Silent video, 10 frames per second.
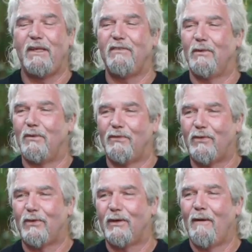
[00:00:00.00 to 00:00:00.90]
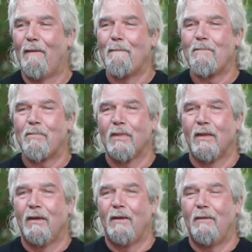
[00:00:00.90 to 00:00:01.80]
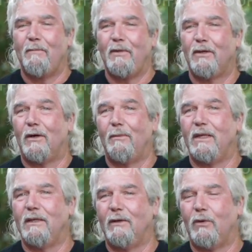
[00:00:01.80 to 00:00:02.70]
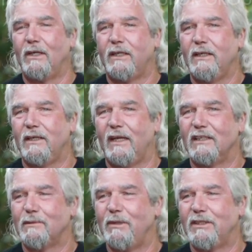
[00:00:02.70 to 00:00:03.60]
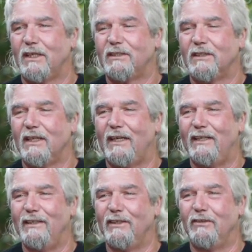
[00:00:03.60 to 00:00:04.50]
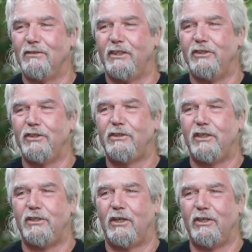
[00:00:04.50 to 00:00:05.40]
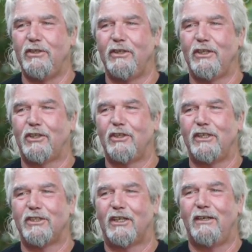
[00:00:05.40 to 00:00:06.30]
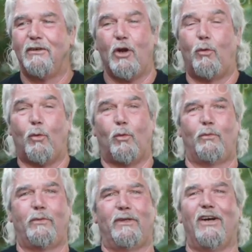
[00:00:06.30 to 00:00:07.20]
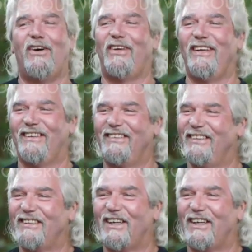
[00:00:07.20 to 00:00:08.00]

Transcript: even before, what kid has to be taught to lie? Are you in the cookie jar? No. It's